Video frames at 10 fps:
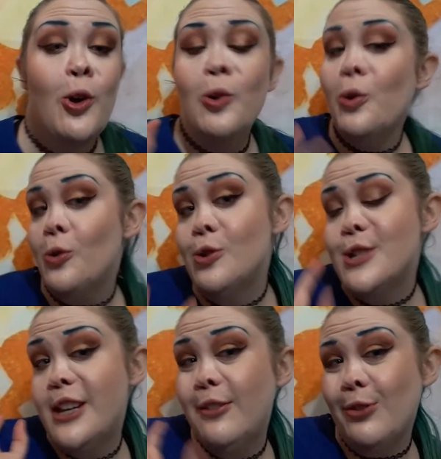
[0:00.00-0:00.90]

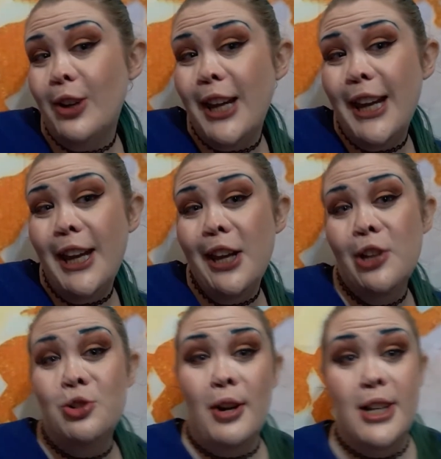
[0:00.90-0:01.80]
cruelty free
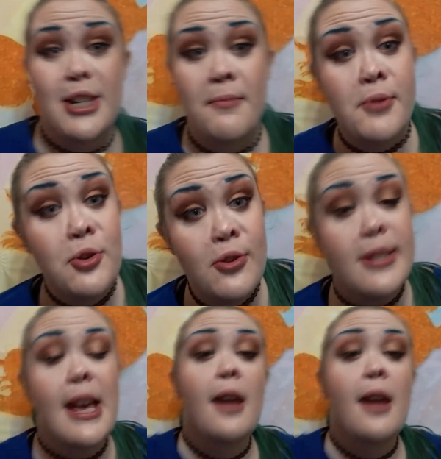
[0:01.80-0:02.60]
dry shampoos,